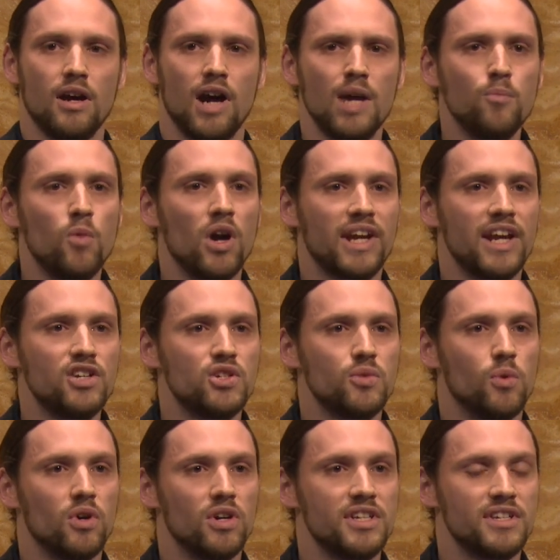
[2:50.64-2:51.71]
I'm working
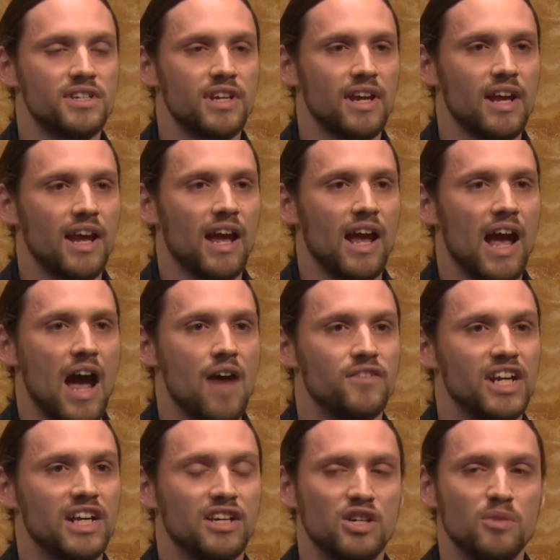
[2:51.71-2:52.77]
towards
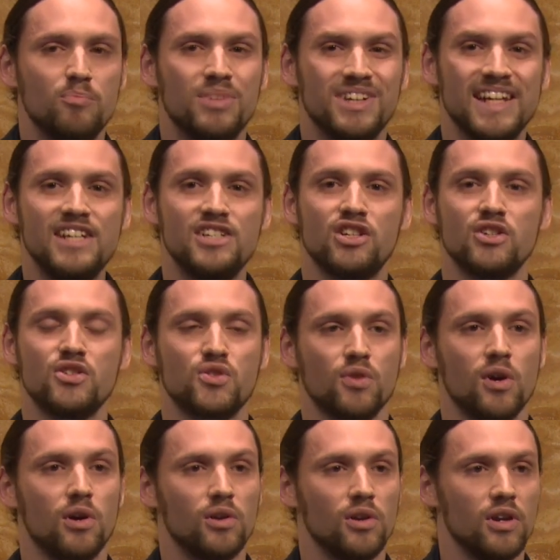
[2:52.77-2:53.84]
having complete
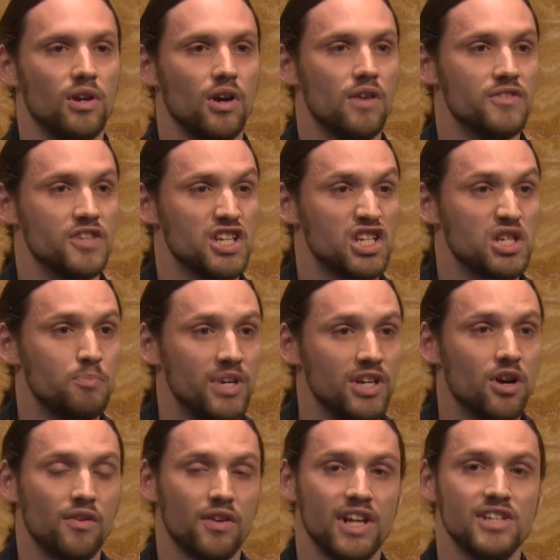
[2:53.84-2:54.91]
control over the spin
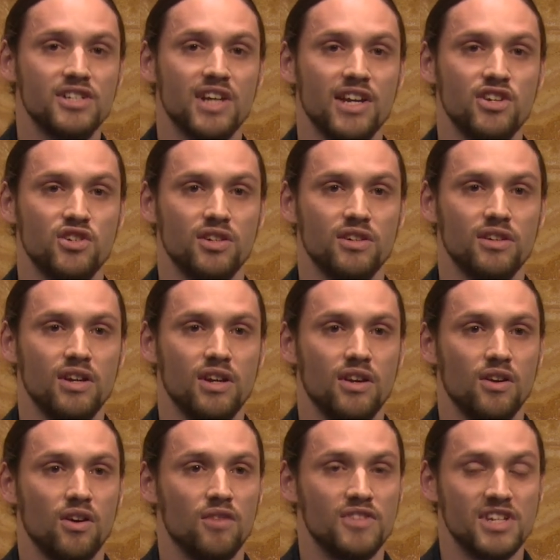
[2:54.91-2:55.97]
orientation
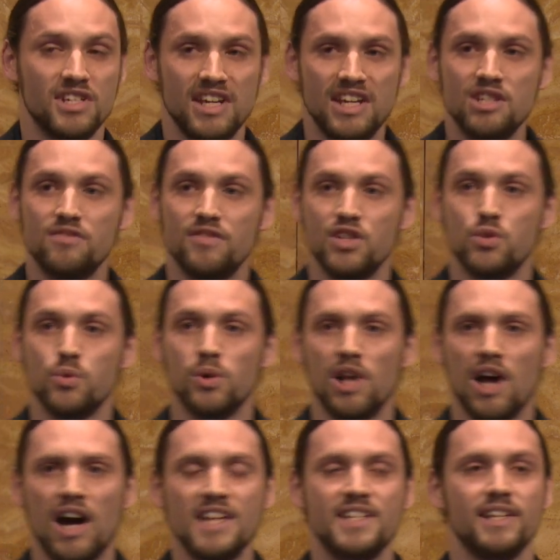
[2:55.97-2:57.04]
of this
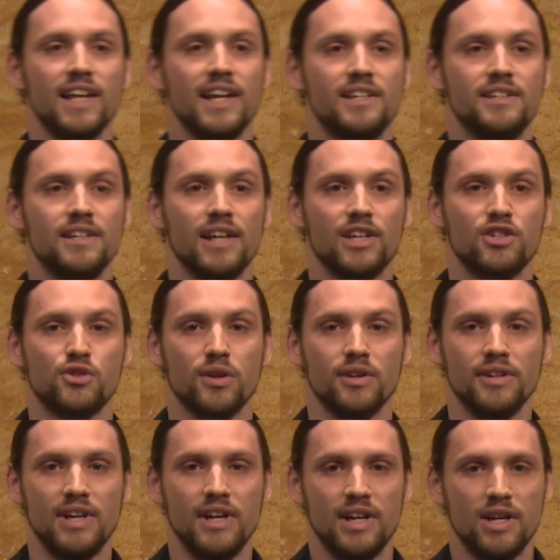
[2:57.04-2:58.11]
individual isolated electron
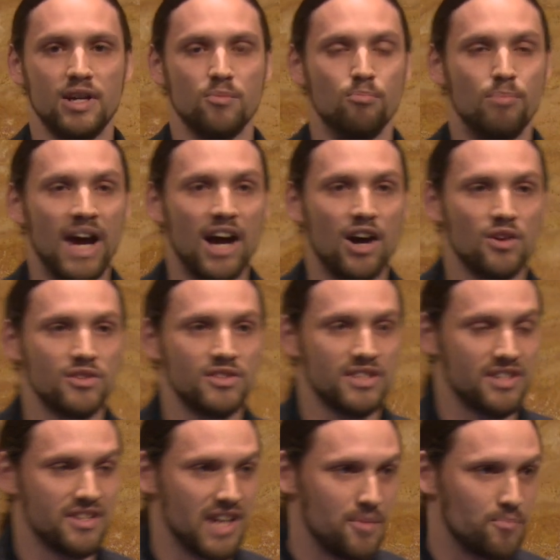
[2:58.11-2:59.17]
bound
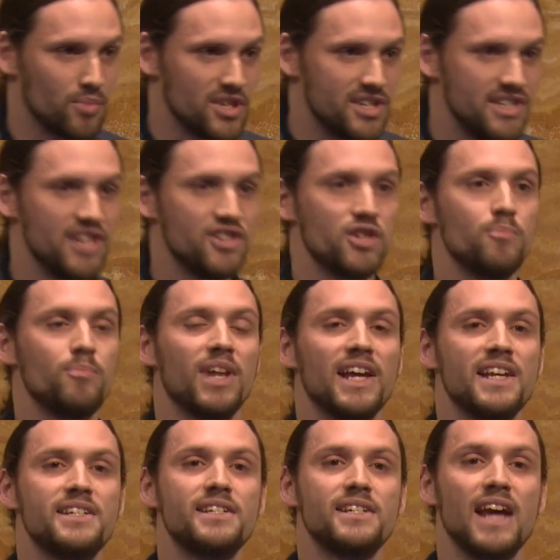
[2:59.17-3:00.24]
to that
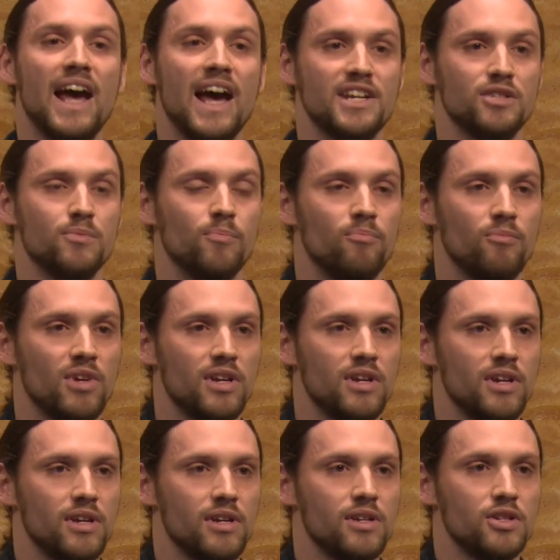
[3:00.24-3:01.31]
precision-placed atom
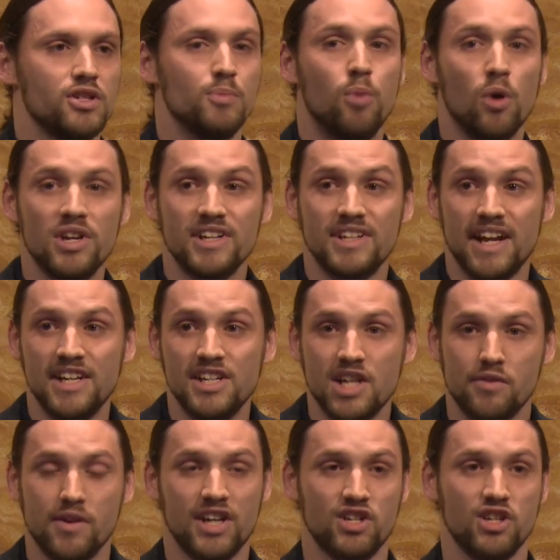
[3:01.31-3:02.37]
to point it any
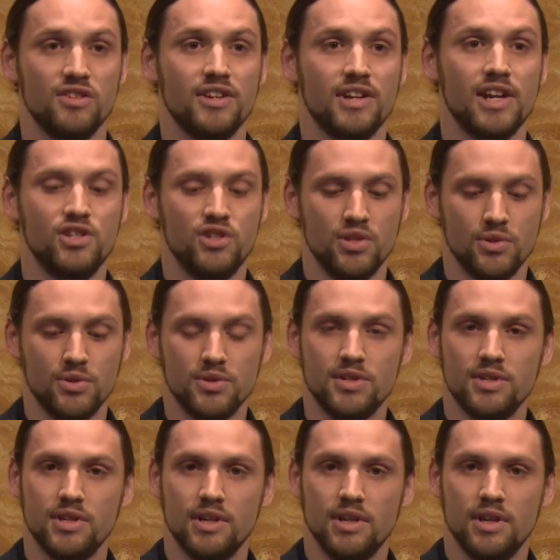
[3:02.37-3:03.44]
direction that I choose,